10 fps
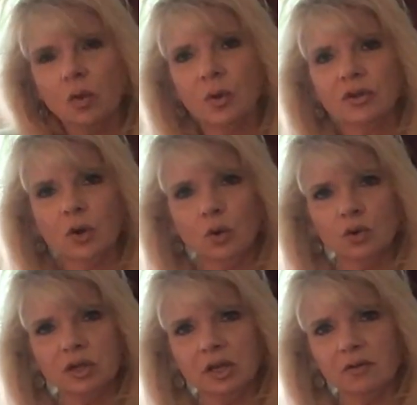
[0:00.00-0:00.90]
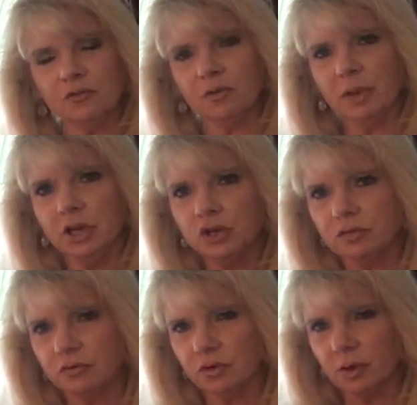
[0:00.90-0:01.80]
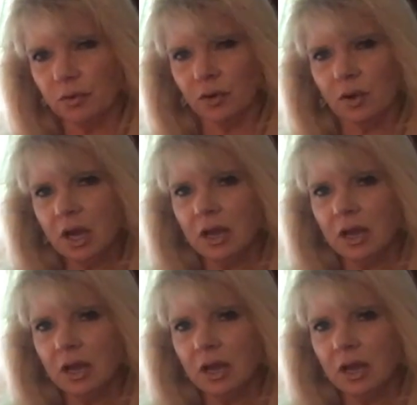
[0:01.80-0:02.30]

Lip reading: withholding information from you,